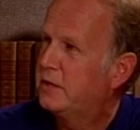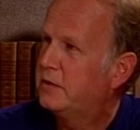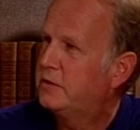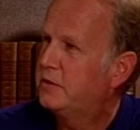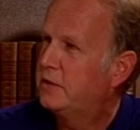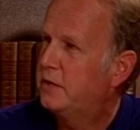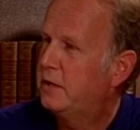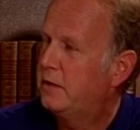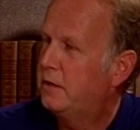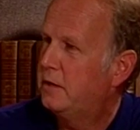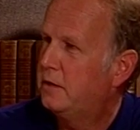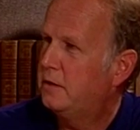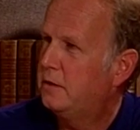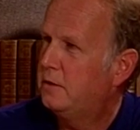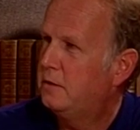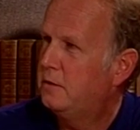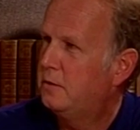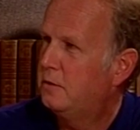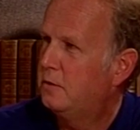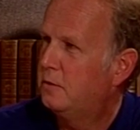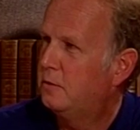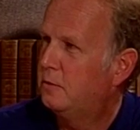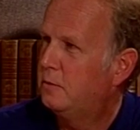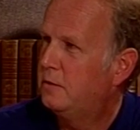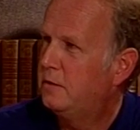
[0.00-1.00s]
they're saying,
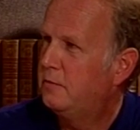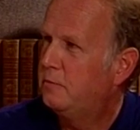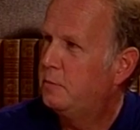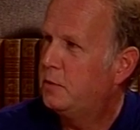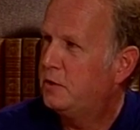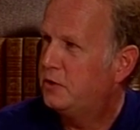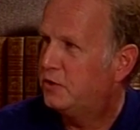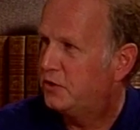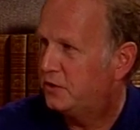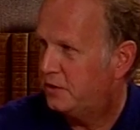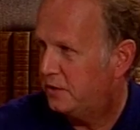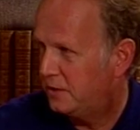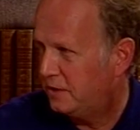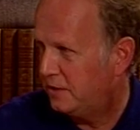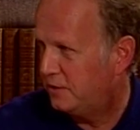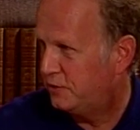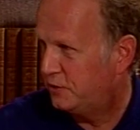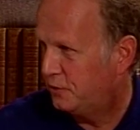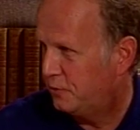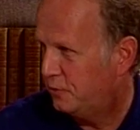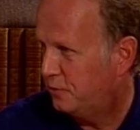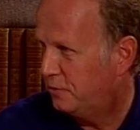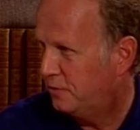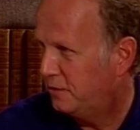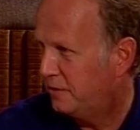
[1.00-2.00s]
you know, we've been studying
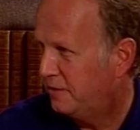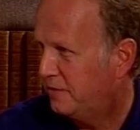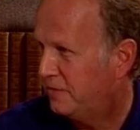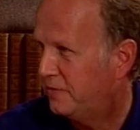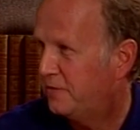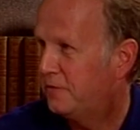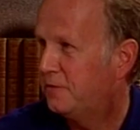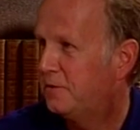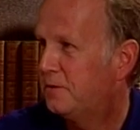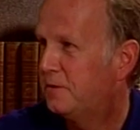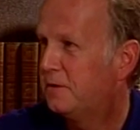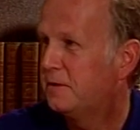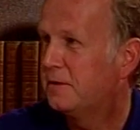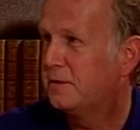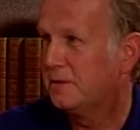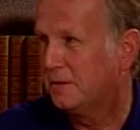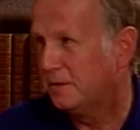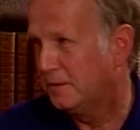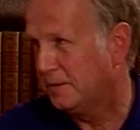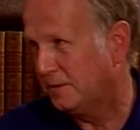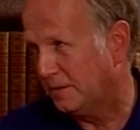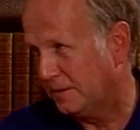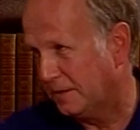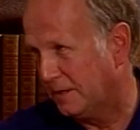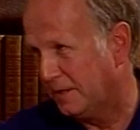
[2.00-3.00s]
Torah
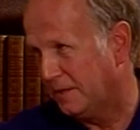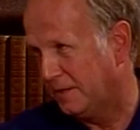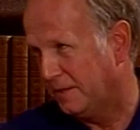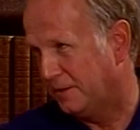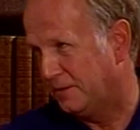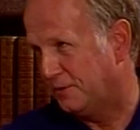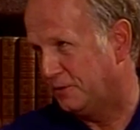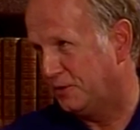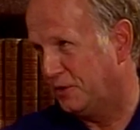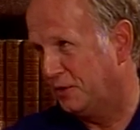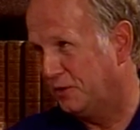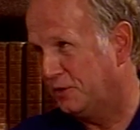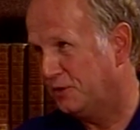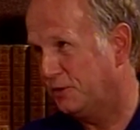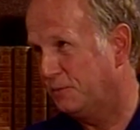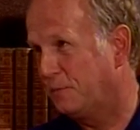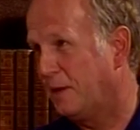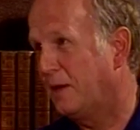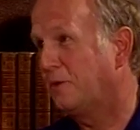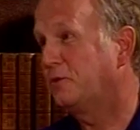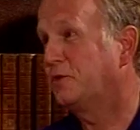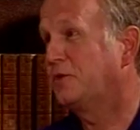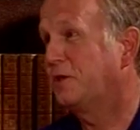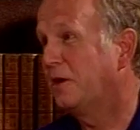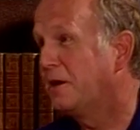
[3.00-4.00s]
since
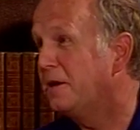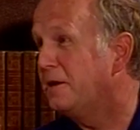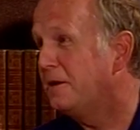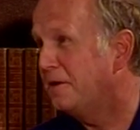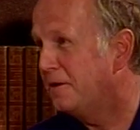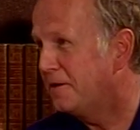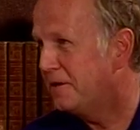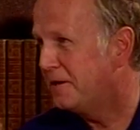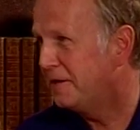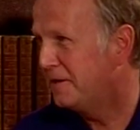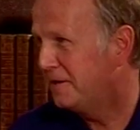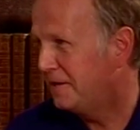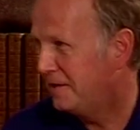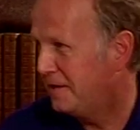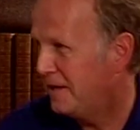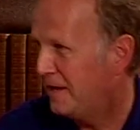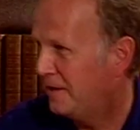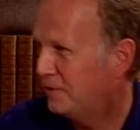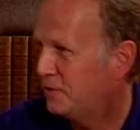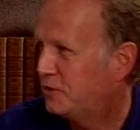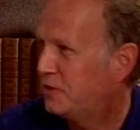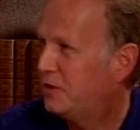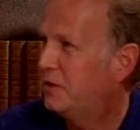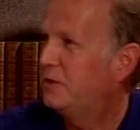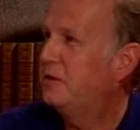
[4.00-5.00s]
Mount Sinai, and
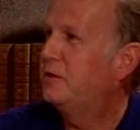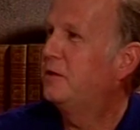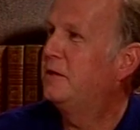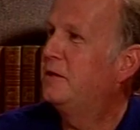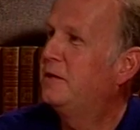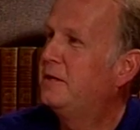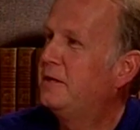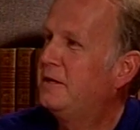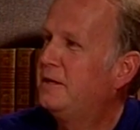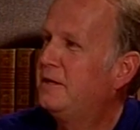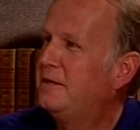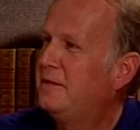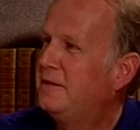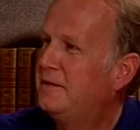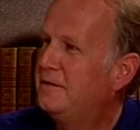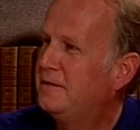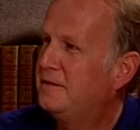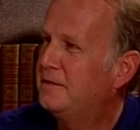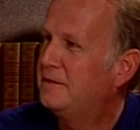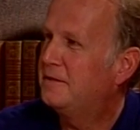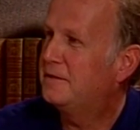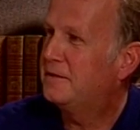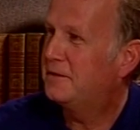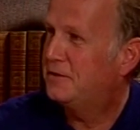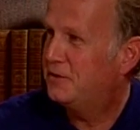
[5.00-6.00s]
now
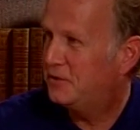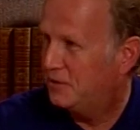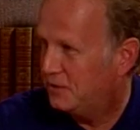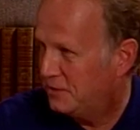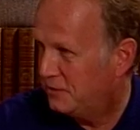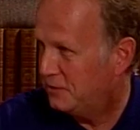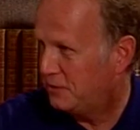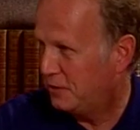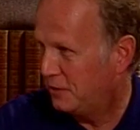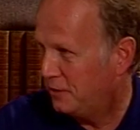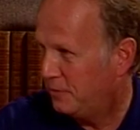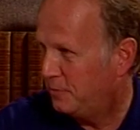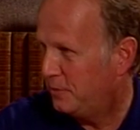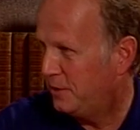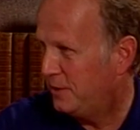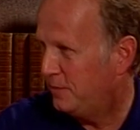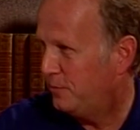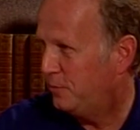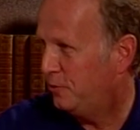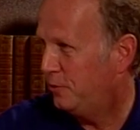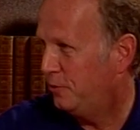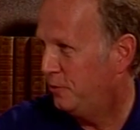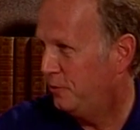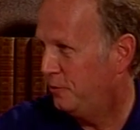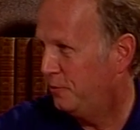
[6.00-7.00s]
suddenly there's these other
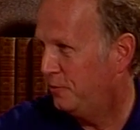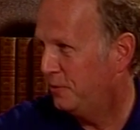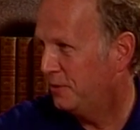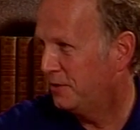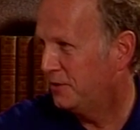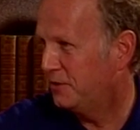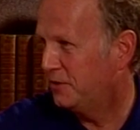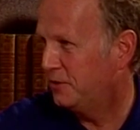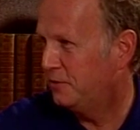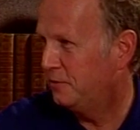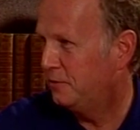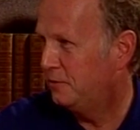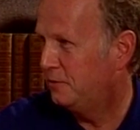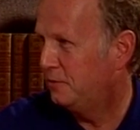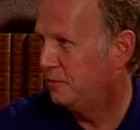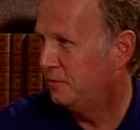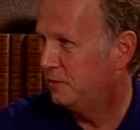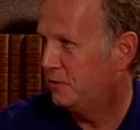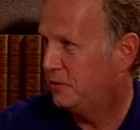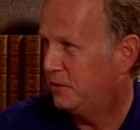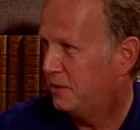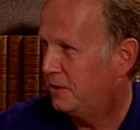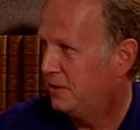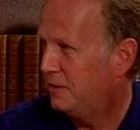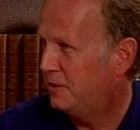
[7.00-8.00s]
people who want
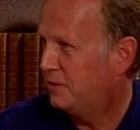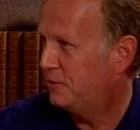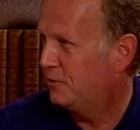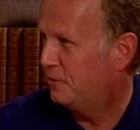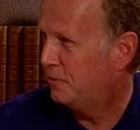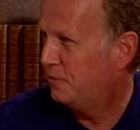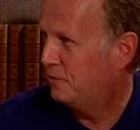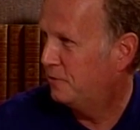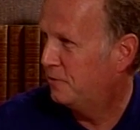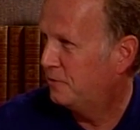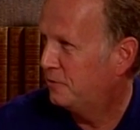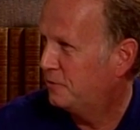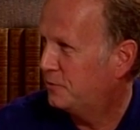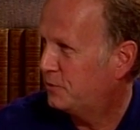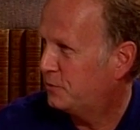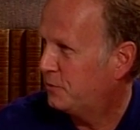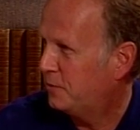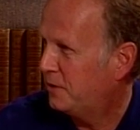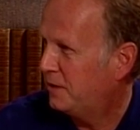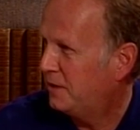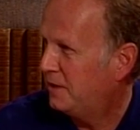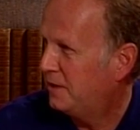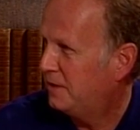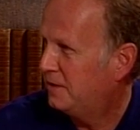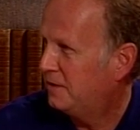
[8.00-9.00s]
to study Torah as
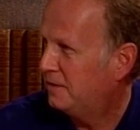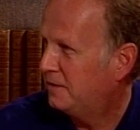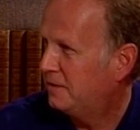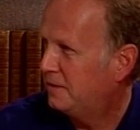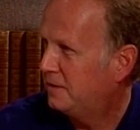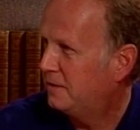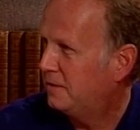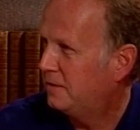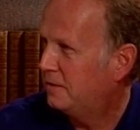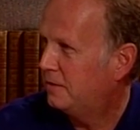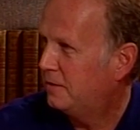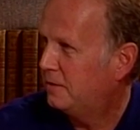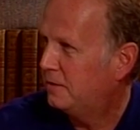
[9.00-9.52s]
well? And